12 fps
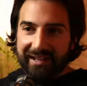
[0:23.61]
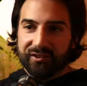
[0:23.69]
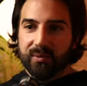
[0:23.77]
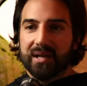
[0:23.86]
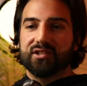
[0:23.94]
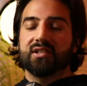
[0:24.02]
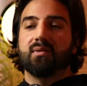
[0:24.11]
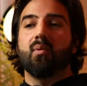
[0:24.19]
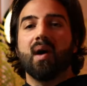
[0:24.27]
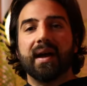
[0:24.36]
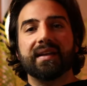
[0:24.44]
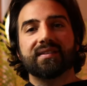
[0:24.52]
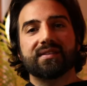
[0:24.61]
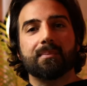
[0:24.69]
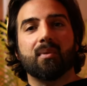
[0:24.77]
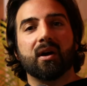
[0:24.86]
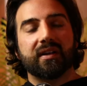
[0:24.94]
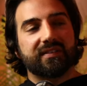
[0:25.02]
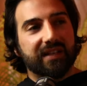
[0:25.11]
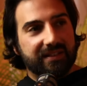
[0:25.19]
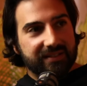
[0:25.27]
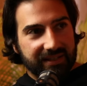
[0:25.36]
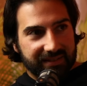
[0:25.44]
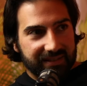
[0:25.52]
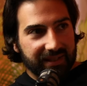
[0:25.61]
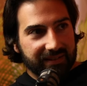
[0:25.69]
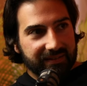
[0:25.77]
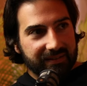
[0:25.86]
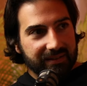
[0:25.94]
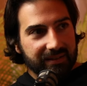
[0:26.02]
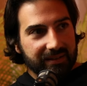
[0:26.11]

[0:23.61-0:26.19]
Next question Why is the mark 666?